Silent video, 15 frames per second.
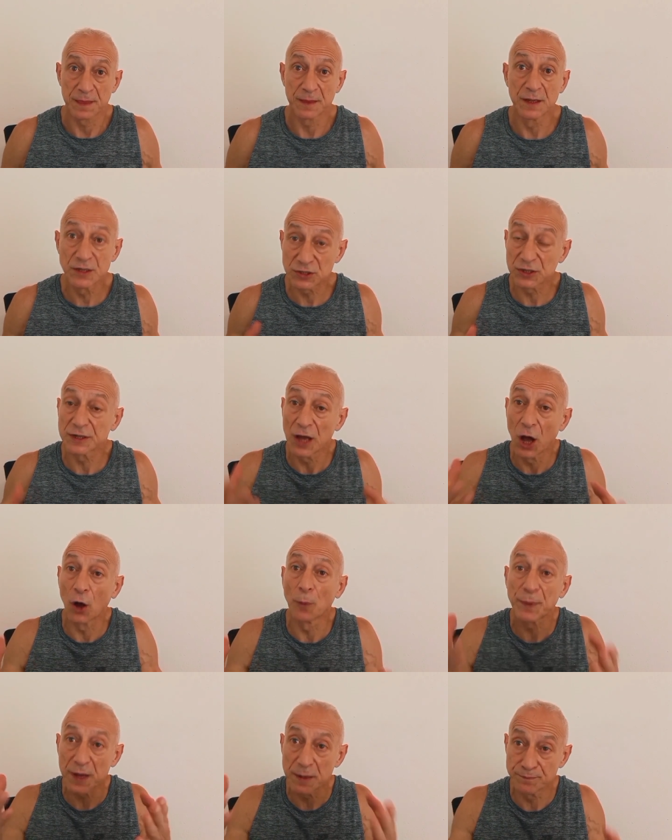This could
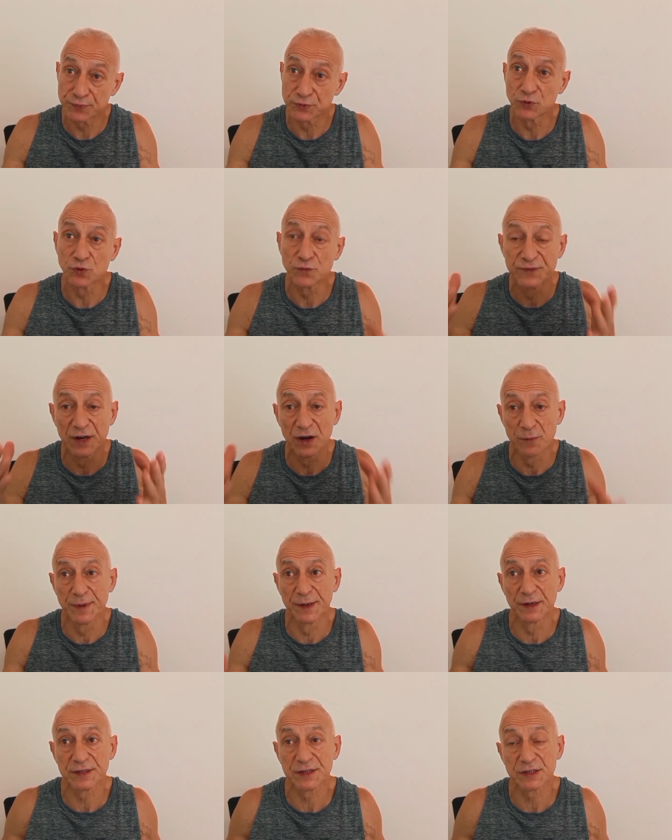help improve their
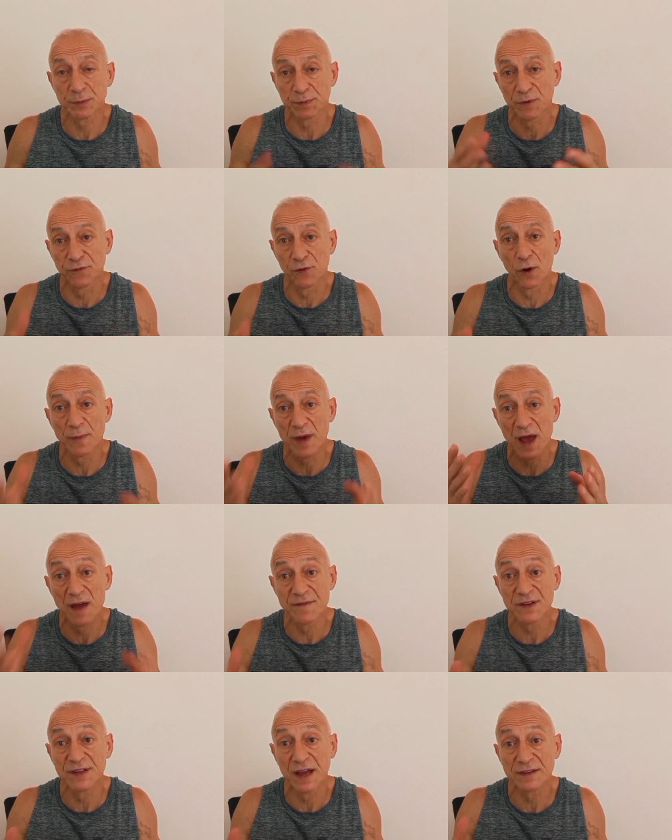ability to perform
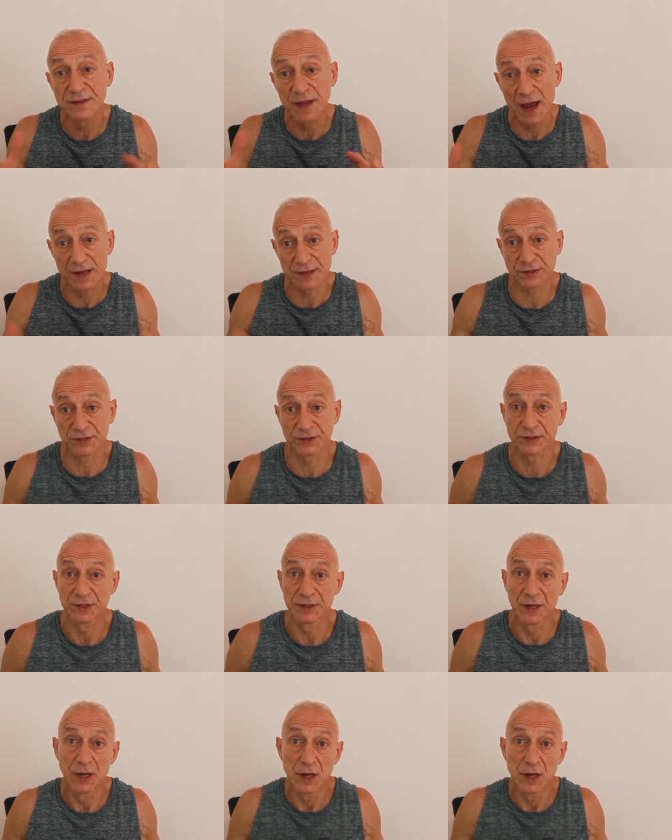everyday tasks.